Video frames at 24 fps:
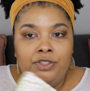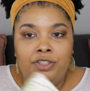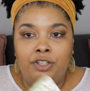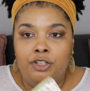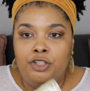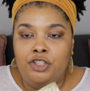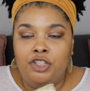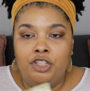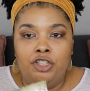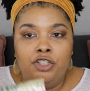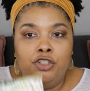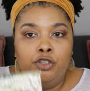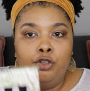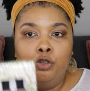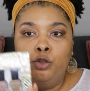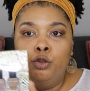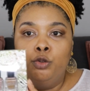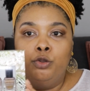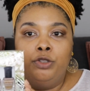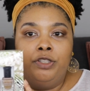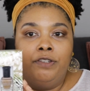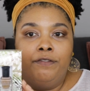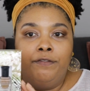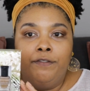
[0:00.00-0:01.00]
They're just
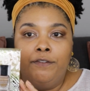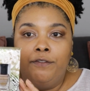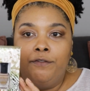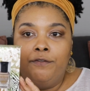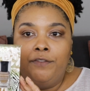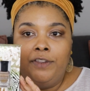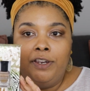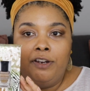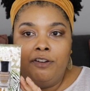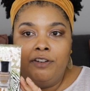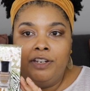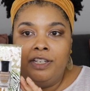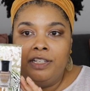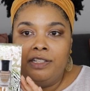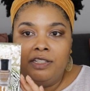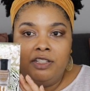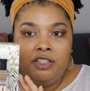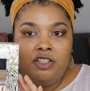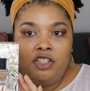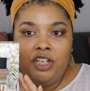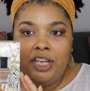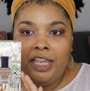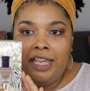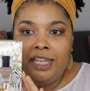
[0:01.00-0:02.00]
nude, different
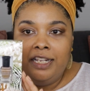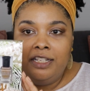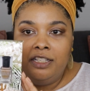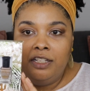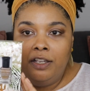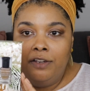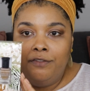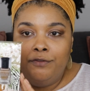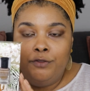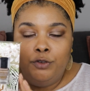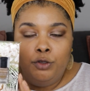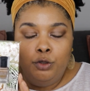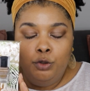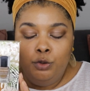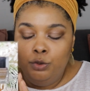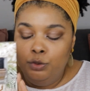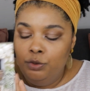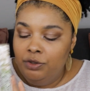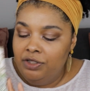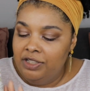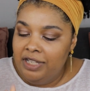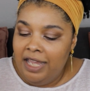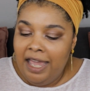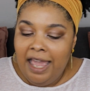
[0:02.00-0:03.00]
various shades of
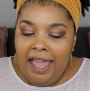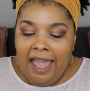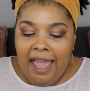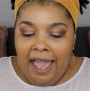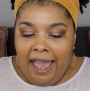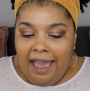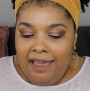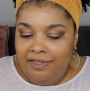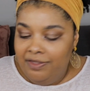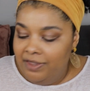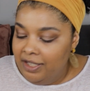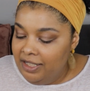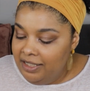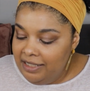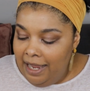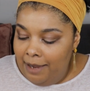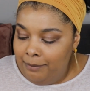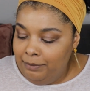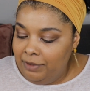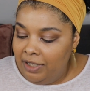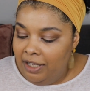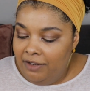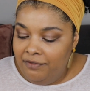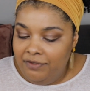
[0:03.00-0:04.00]
nudes. And this,
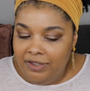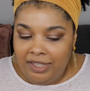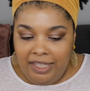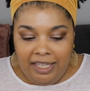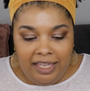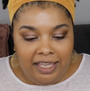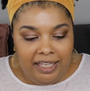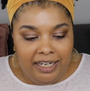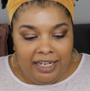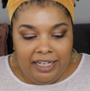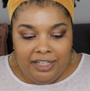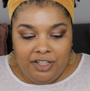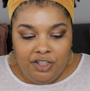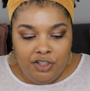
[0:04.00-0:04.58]
I'm loving it.